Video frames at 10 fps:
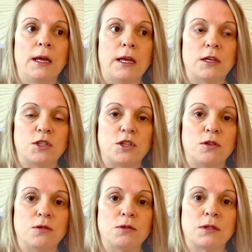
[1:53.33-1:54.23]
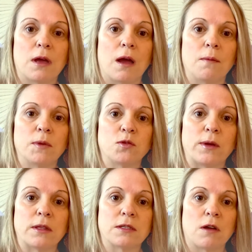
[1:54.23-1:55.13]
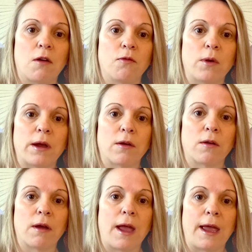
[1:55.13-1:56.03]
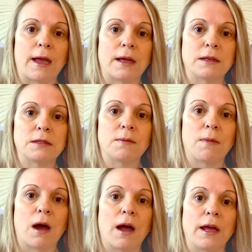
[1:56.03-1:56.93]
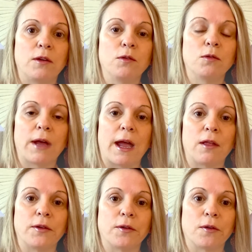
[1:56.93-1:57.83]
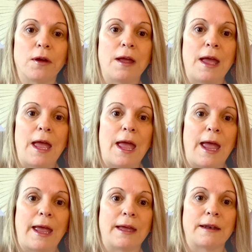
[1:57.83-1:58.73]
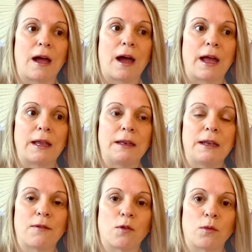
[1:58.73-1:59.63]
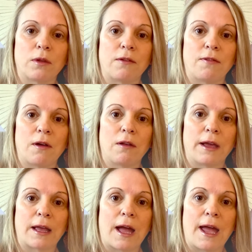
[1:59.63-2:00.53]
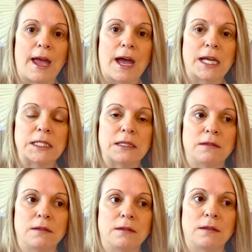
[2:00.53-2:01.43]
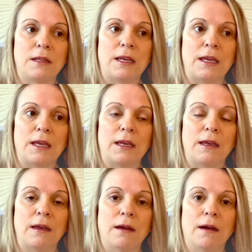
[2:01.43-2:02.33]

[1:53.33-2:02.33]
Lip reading: issues between the software and my Google Calendar, and I never really felt like I had the